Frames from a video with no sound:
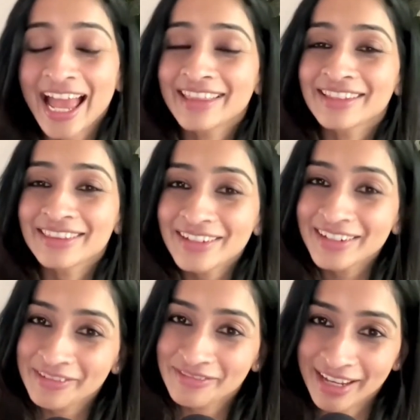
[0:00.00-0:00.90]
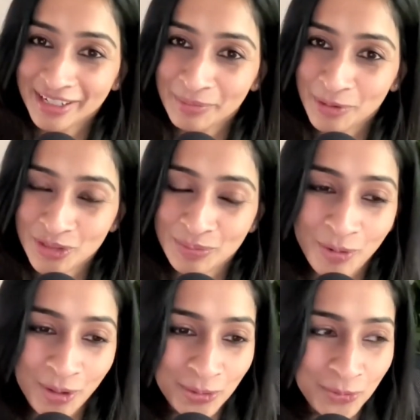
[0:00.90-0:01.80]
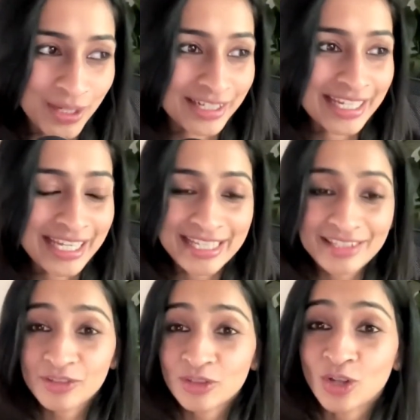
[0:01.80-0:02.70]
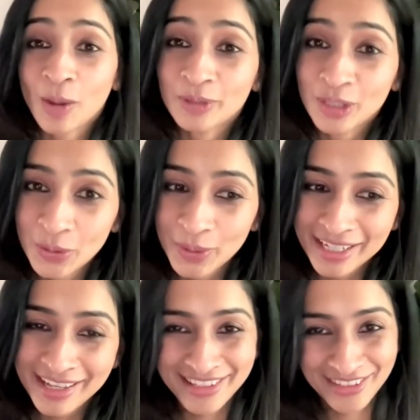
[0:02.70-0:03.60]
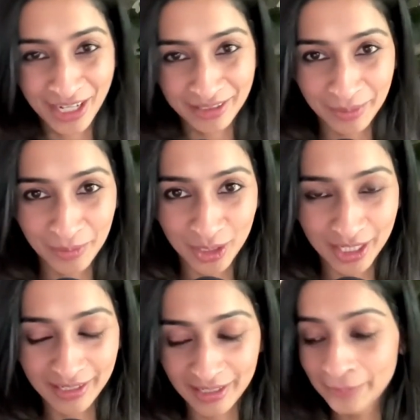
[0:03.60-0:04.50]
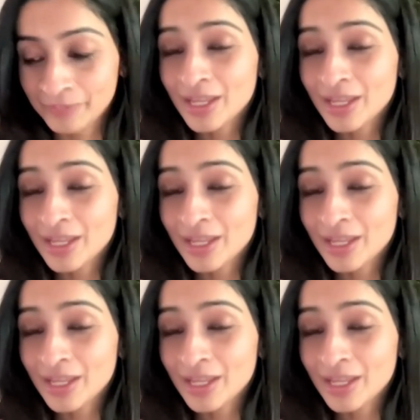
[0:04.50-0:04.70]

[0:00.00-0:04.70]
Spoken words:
And the third and final most important one is stop queuing, start communicating.